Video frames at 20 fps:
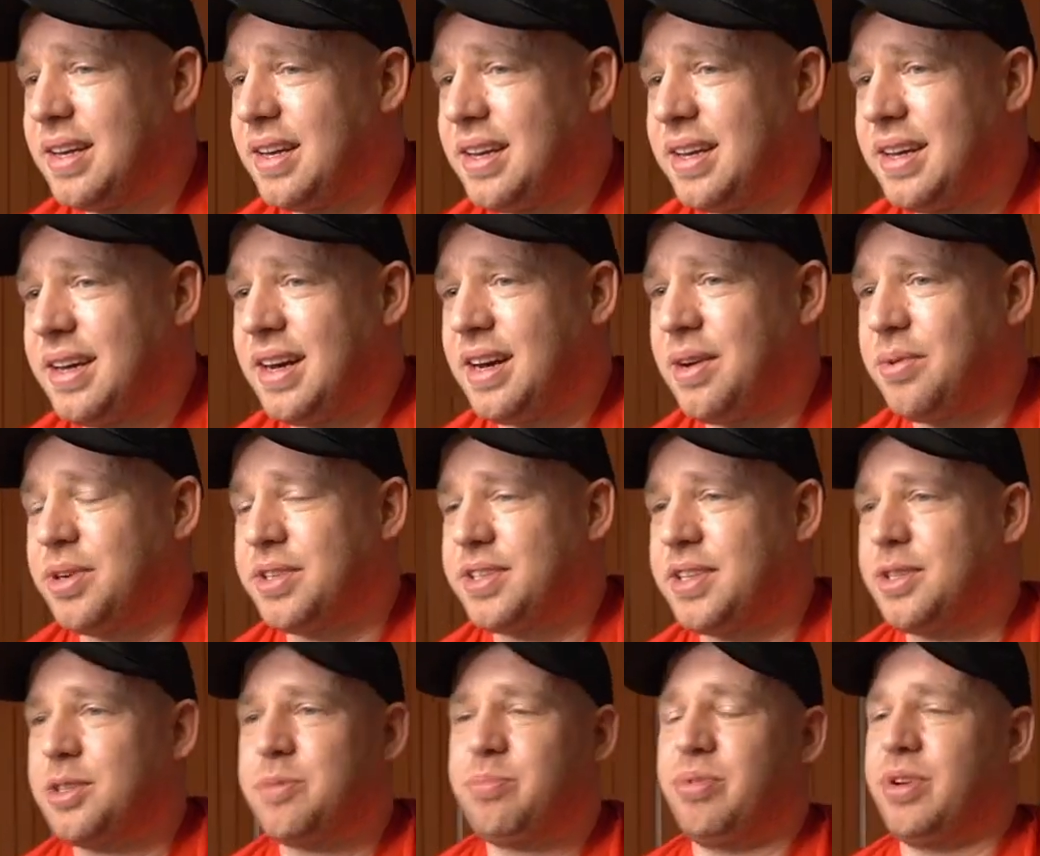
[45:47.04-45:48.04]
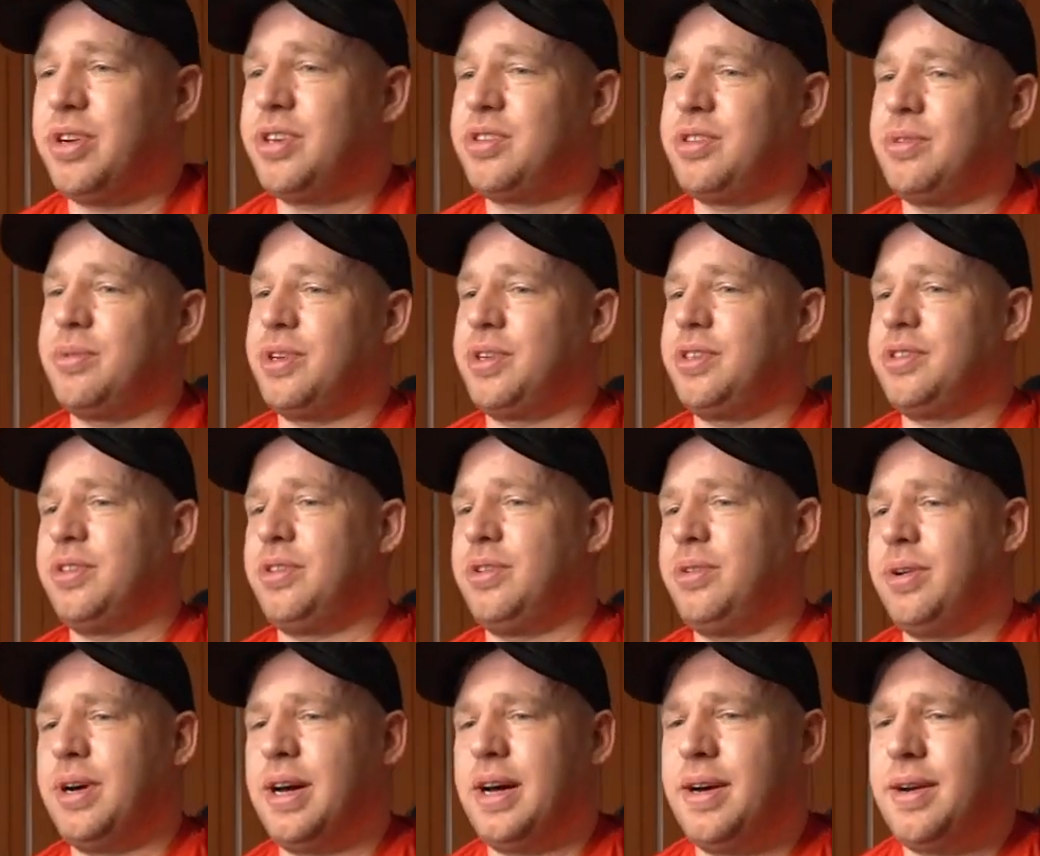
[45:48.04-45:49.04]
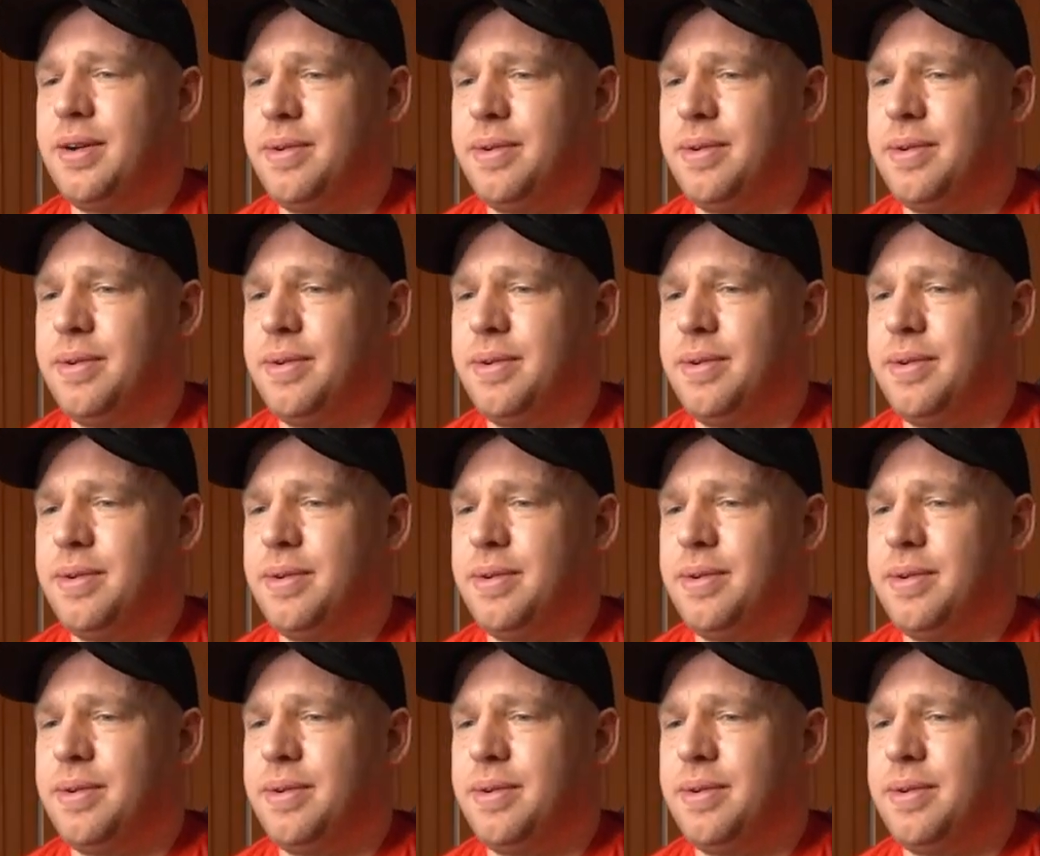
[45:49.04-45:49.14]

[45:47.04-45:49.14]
Yeah, well, it's inspirational what you do.